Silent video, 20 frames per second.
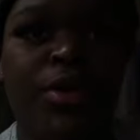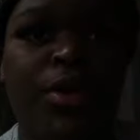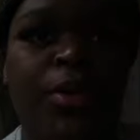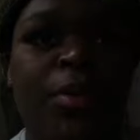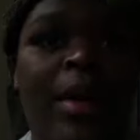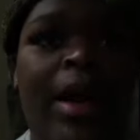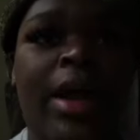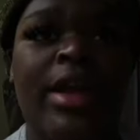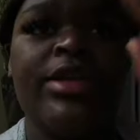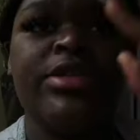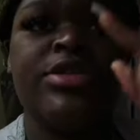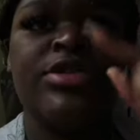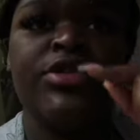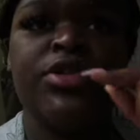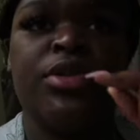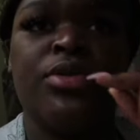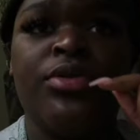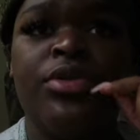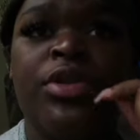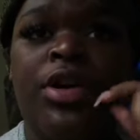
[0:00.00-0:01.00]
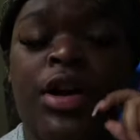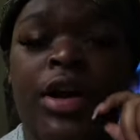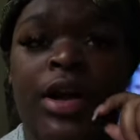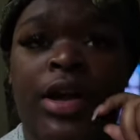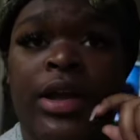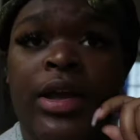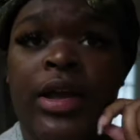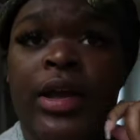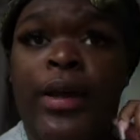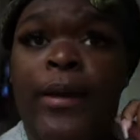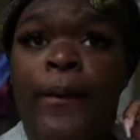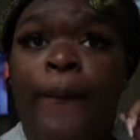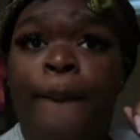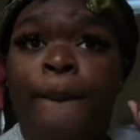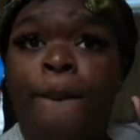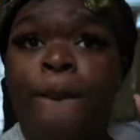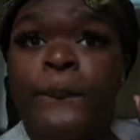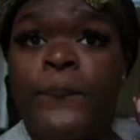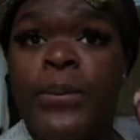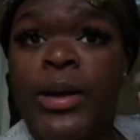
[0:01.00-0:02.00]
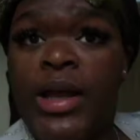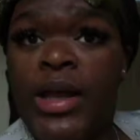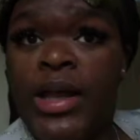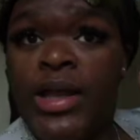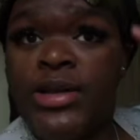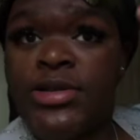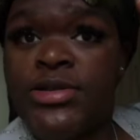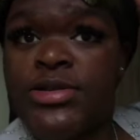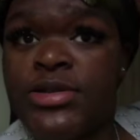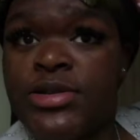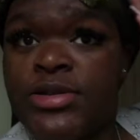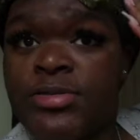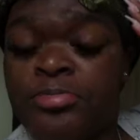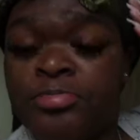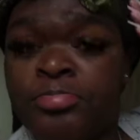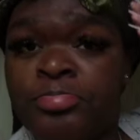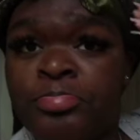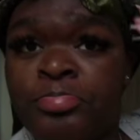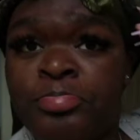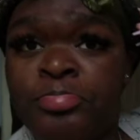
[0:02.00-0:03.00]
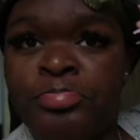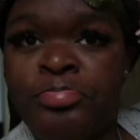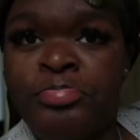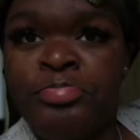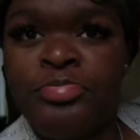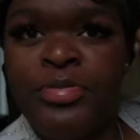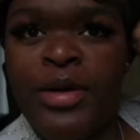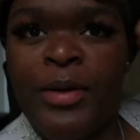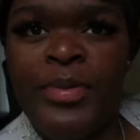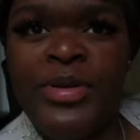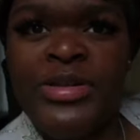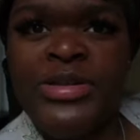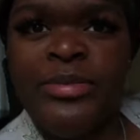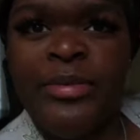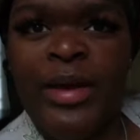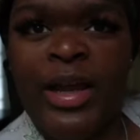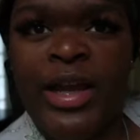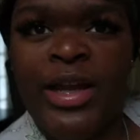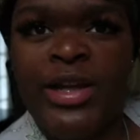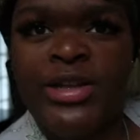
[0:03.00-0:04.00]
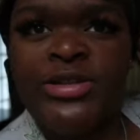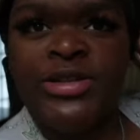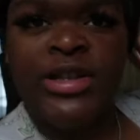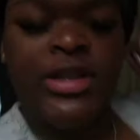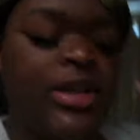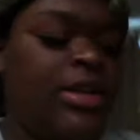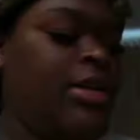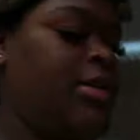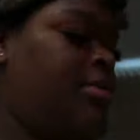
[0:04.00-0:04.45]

know why it's so dark, but a piece of my hair is sticking